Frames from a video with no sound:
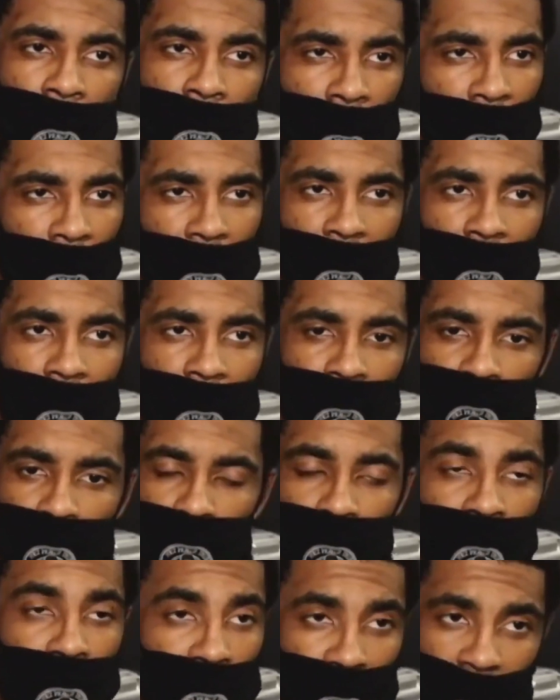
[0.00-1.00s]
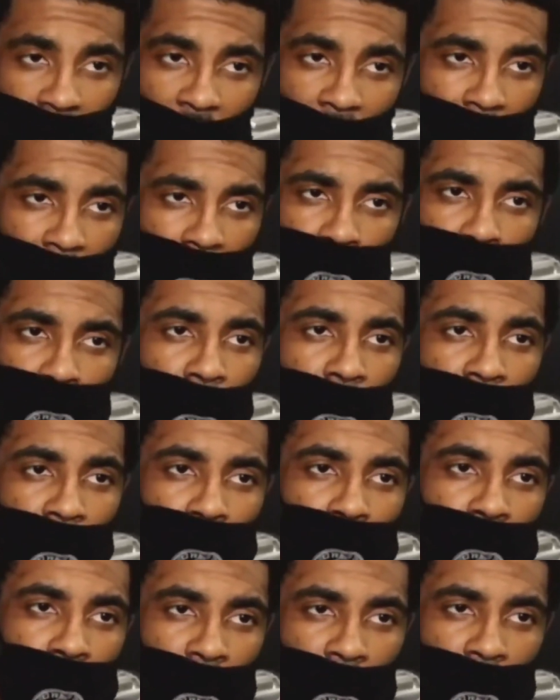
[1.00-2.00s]
and staying
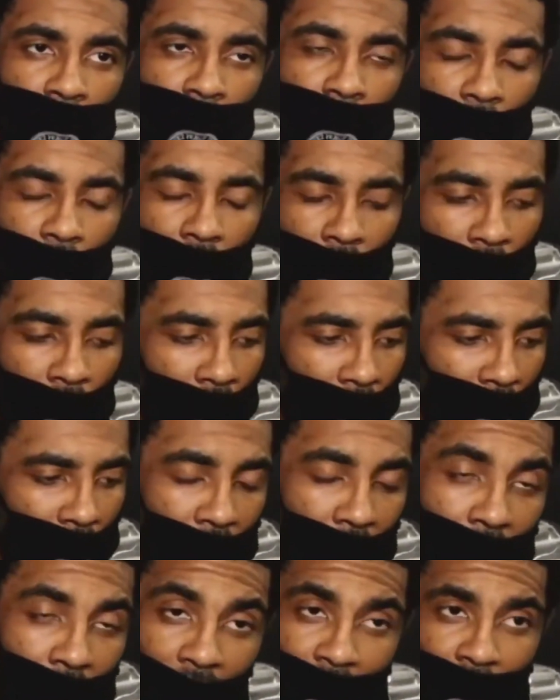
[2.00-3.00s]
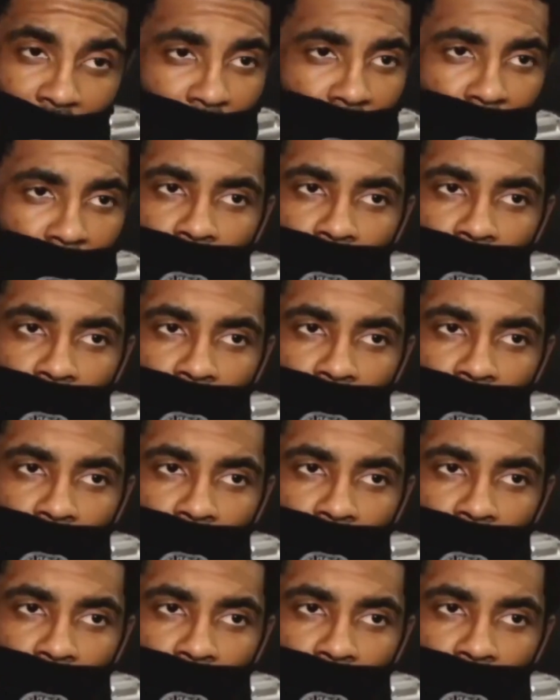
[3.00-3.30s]
principally uh, connected,